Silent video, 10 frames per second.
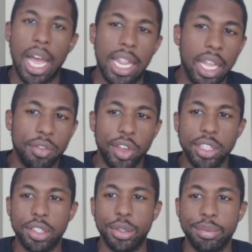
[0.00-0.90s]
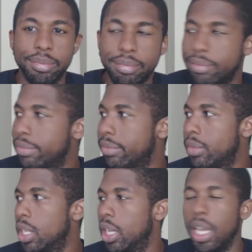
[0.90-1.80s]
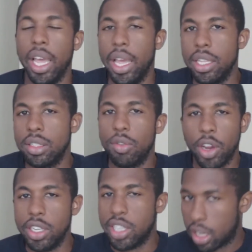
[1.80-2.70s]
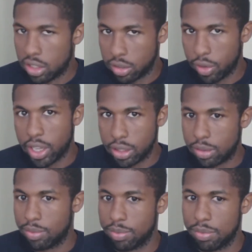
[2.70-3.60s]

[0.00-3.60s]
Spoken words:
I like phase 2. It's a very challenging phase.